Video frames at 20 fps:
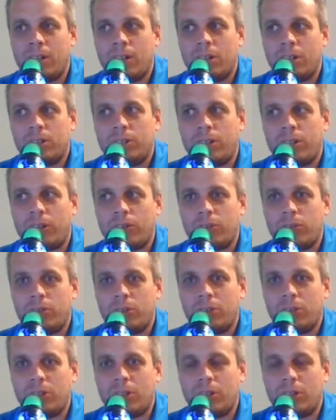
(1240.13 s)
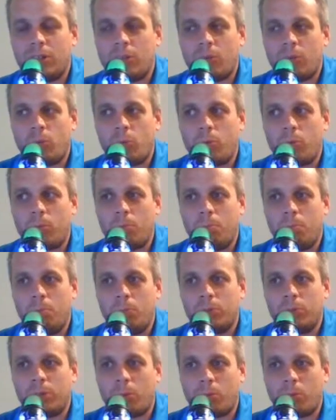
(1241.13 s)
generally when
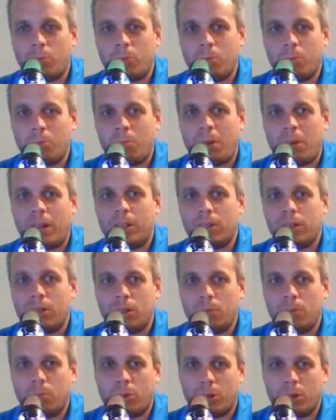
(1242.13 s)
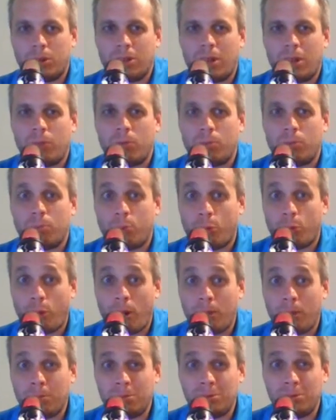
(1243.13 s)
someone would buy your book, they would
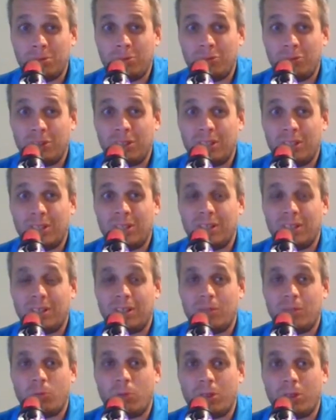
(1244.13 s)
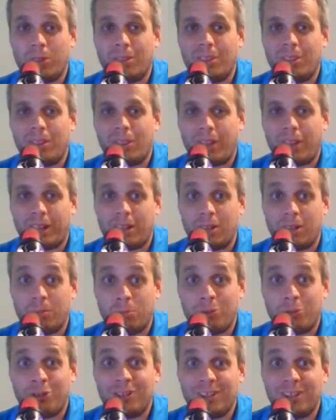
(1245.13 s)
probably read it with like in
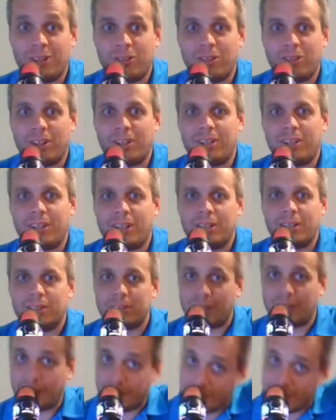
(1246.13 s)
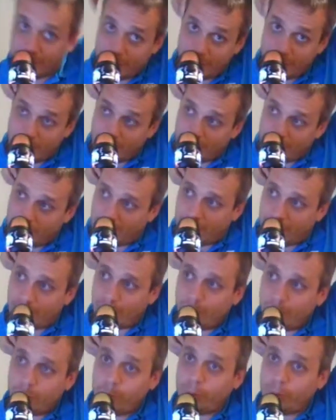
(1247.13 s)
pre-internet days. Like they
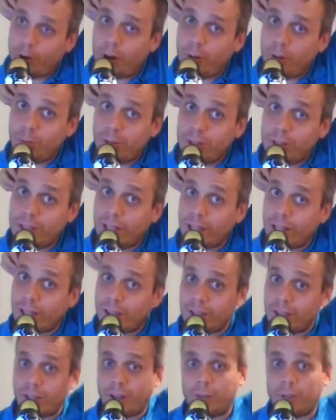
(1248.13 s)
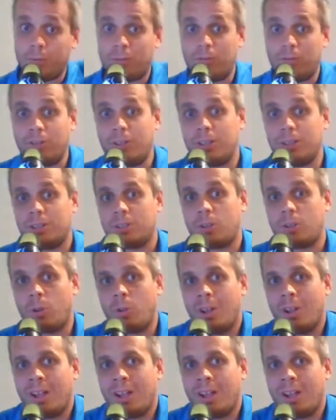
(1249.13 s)
would probably take the time to read it. So